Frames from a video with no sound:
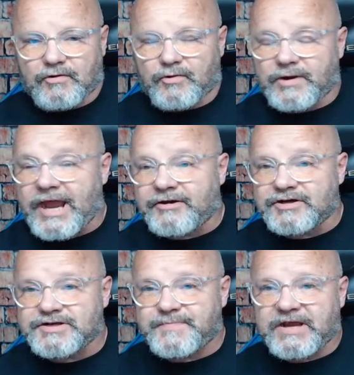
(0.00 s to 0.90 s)

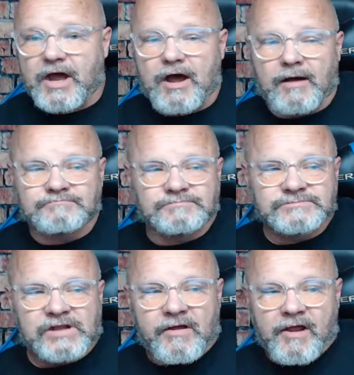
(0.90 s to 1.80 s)
Creators become
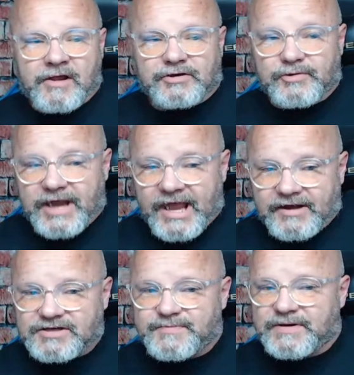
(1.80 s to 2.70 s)

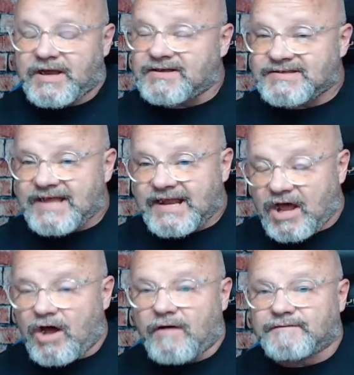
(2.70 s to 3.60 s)
creators because they
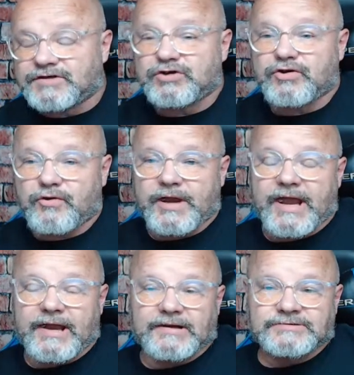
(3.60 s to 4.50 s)
love to
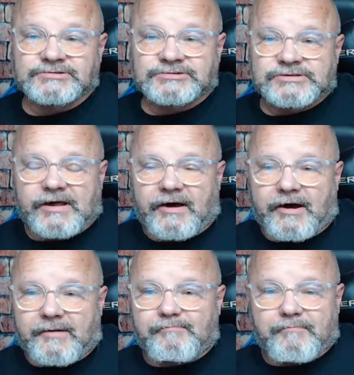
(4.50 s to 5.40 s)
create.
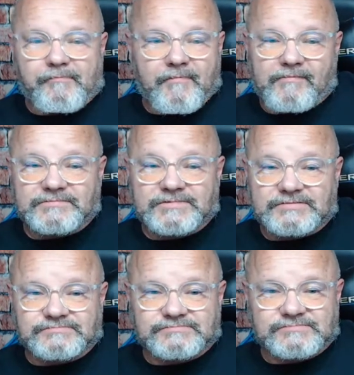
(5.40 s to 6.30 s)
Um,
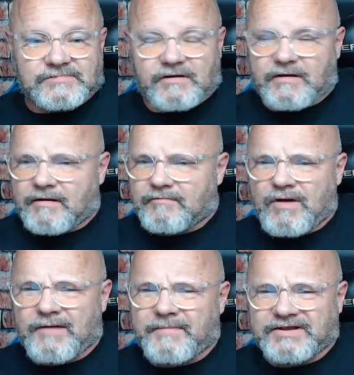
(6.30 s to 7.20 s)

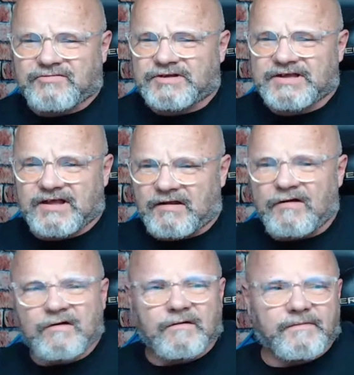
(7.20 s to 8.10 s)
why am I doing that
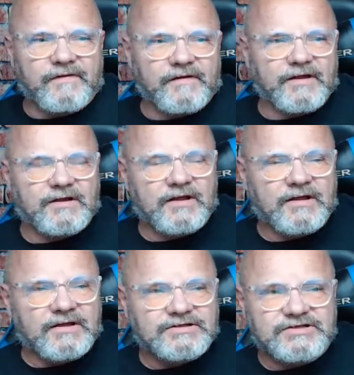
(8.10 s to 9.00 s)
thing?
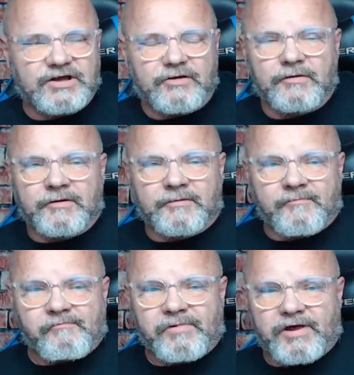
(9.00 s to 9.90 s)
So,
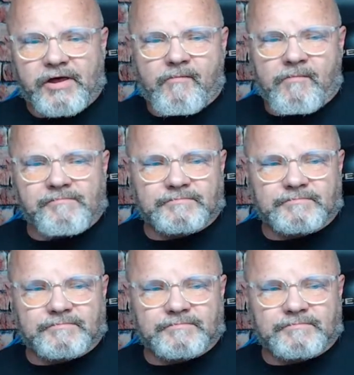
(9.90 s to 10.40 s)
but